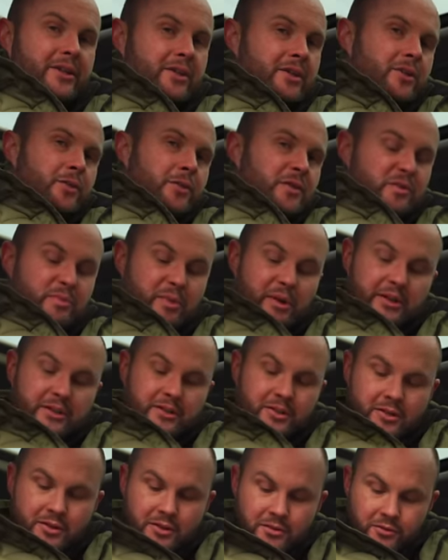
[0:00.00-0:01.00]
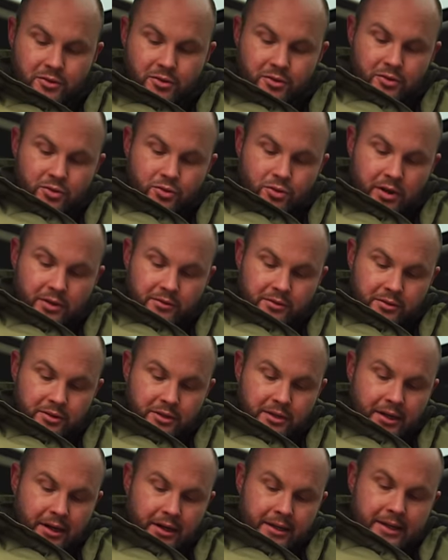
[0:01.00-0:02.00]
you're not going to experience this if you're the driver of the
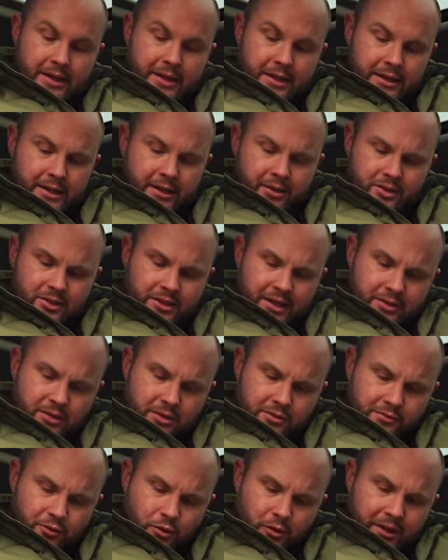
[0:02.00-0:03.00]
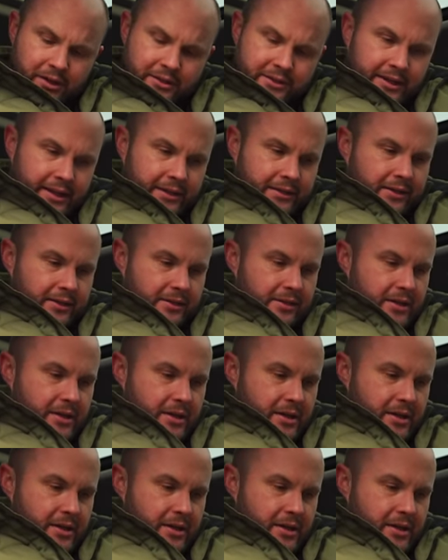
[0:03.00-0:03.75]
car. Now it says it's fully extended.